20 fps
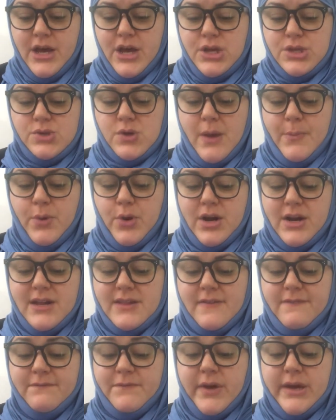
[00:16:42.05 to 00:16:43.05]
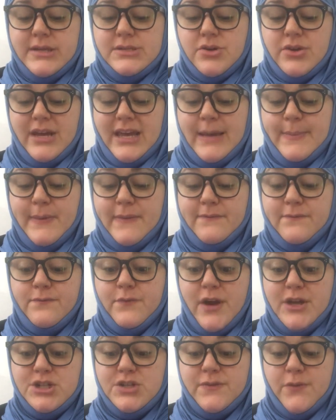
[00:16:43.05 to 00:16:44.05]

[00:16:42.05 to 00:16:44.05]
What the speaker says: so I put it in the freezer to keep it fresh